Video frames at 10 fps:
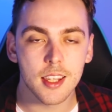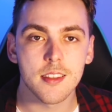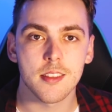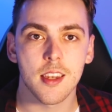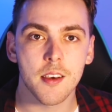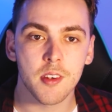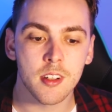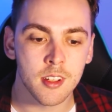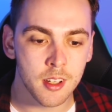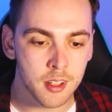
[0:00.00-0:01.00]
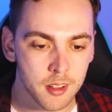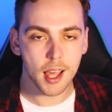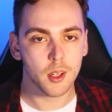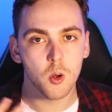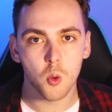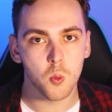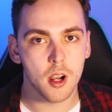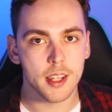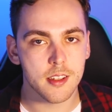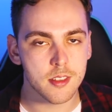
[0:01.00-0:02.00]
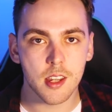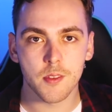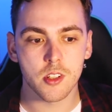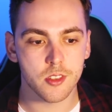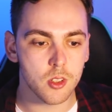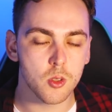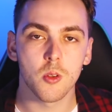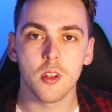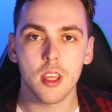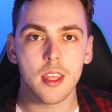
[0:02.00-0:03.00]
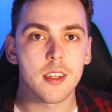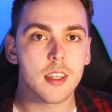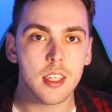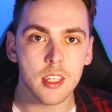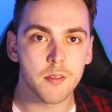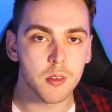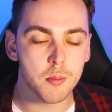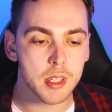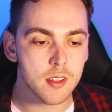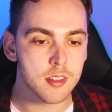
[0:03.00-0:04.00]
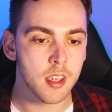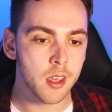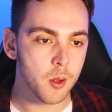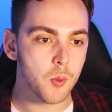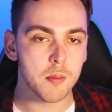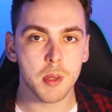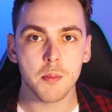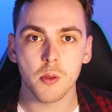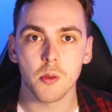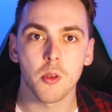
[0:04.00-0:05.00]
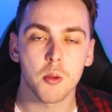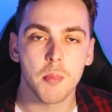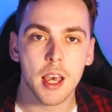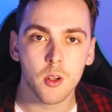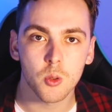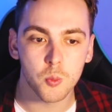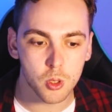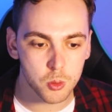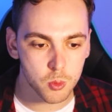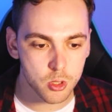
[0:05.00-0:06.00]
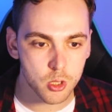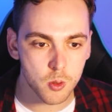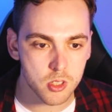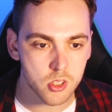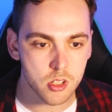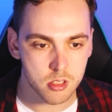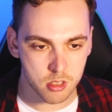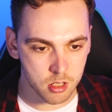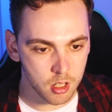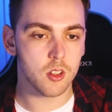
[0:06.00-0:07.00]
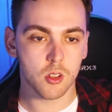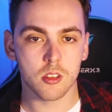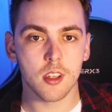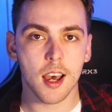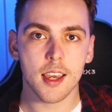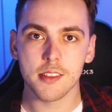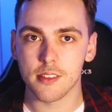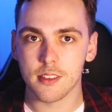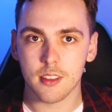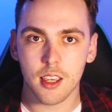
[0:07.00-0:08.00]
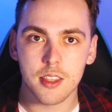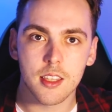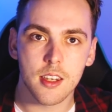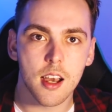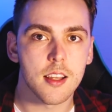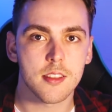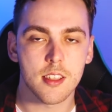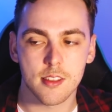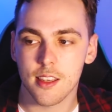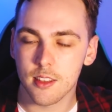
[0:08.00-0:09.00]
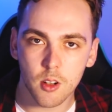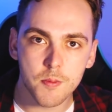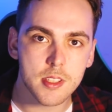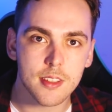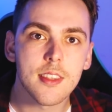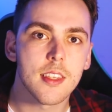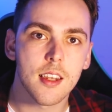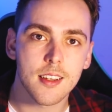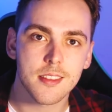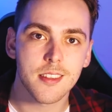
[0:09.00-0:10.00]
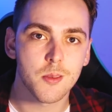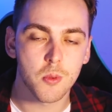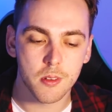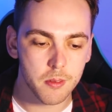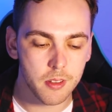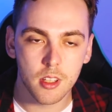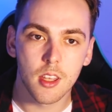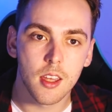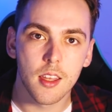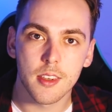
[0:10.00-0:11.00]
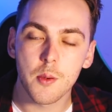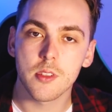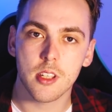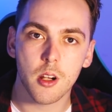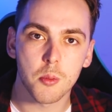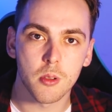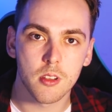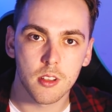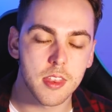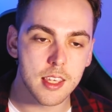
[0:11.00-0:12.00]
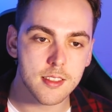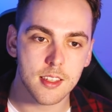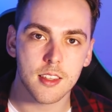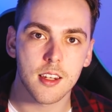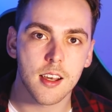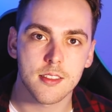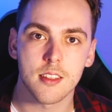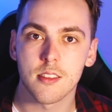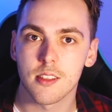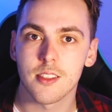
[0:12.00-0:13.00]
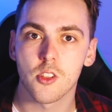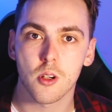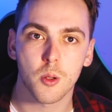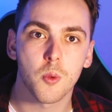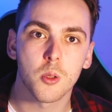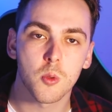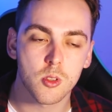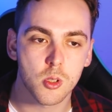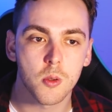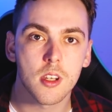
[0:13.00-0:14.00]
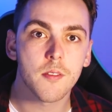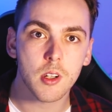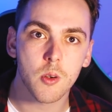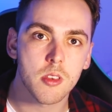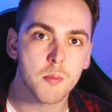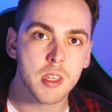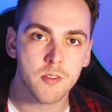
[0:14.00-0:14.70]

it is never black or white. It's never just good and evil, because when people look back on World War II, it's just the good guys and the Nazis. And obviously the Nazis were They were terrible. The things that the Nazis did during World War II are never going to